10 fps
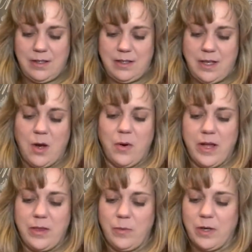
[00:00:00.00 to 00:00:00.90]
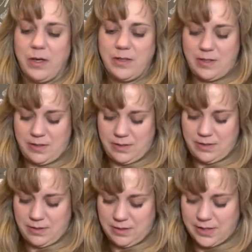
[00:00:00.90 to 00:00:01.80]
Oh, and the words
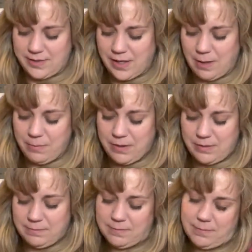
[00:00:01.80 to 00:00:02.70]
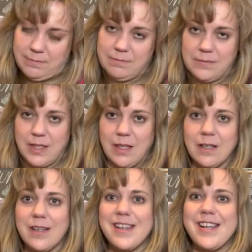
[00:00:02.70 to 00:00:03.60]
on his cup.
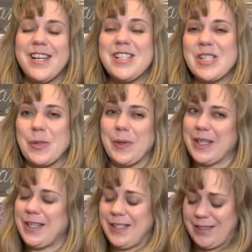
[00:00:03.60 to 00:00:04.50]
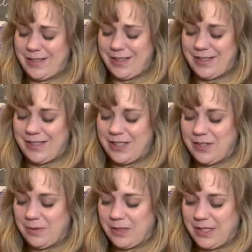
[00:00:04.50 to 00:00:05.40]
It's a quick, easy stitch,
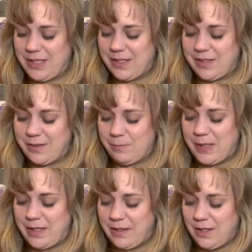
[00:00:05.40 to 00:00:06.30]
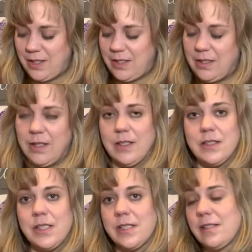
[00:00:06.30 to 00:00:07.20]
it really is, but
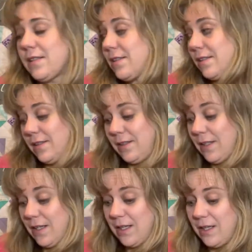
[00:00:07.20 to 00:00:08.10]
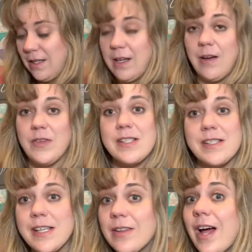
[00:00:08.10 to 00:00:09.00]
just
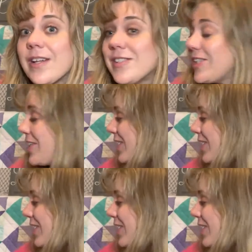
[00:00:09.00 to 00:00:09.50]
obviously a lot of stitching